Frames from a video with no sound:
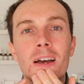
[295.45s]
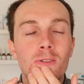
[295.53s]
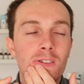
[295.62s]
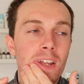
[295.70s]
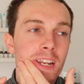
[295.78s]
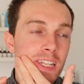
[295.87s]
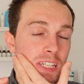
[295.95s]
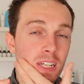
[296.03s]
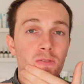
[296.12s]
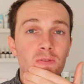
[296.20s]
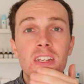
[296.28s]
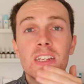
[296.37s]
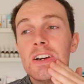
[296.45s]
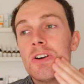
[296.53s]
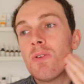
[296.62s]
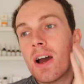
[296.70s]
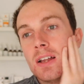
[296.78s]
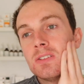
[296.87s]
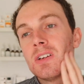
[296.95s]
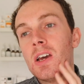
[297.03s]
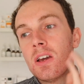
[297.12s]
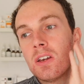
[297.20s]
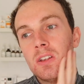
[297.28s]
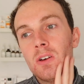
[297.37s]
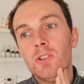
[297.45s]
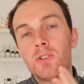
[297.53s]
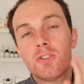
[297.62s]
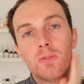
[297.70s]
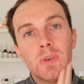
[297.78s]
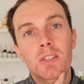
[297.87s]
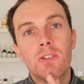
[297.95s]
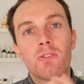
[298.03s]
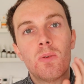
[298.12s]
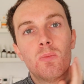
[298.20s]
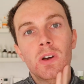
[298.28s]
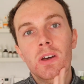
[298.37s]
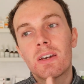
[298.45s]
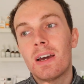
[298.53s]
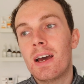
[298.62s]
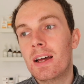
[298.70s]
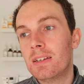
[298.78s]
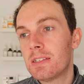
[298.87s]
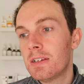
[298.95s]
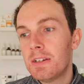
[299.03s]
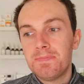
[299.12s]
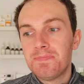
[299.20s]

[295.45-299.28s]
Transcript: I'm just editing a video and, you know, doing some Instagram work, and